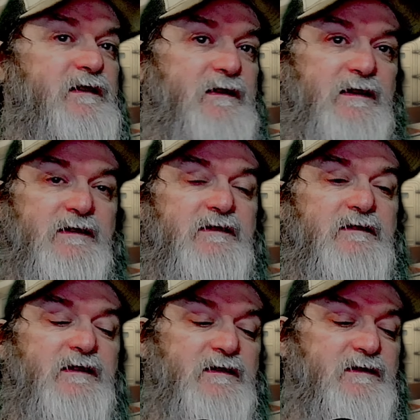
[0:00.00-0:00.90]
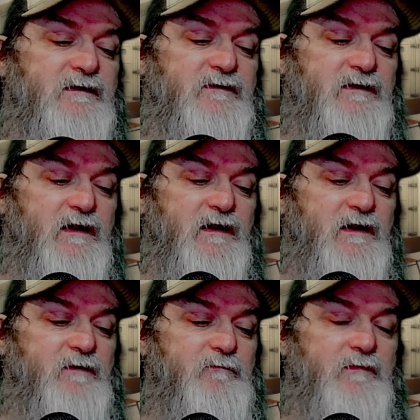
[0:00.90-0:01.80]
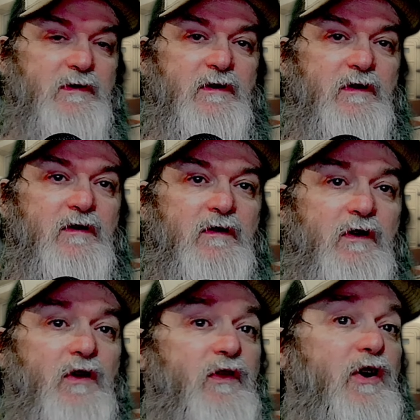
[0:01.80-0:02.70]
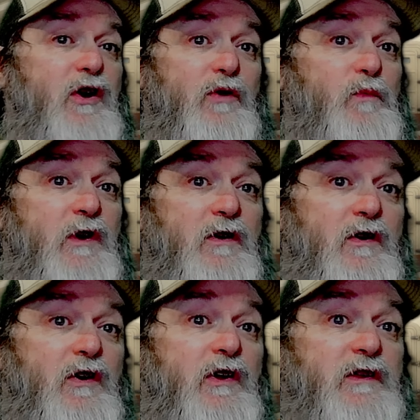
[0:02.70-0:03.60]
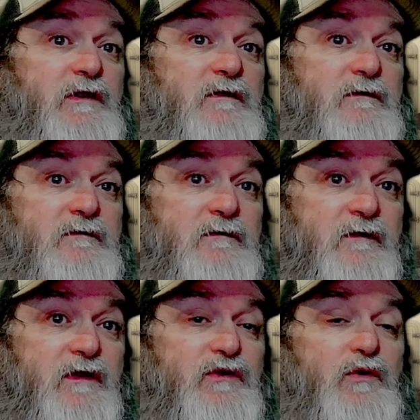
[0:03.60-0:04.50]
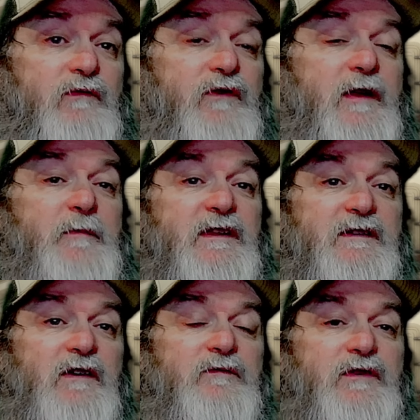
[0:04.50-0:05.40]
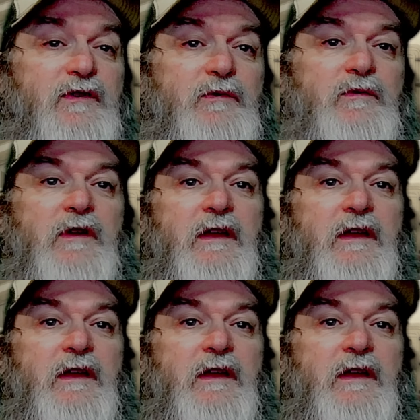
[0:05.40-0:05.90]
this is all the hardware on the door frame itself too.